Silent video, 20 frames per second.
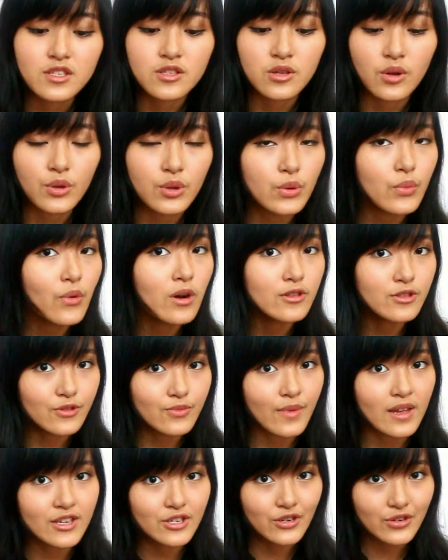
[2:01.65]
So you want
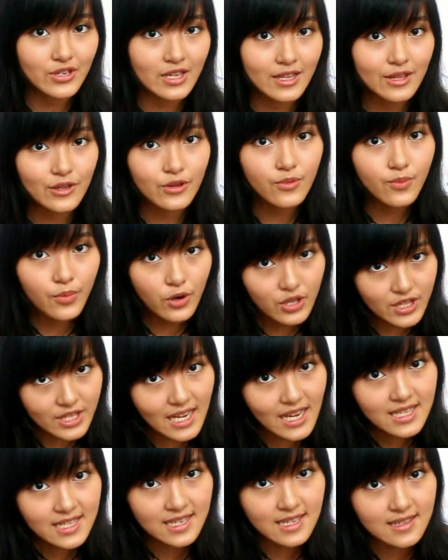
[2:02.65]
to make sure that you protect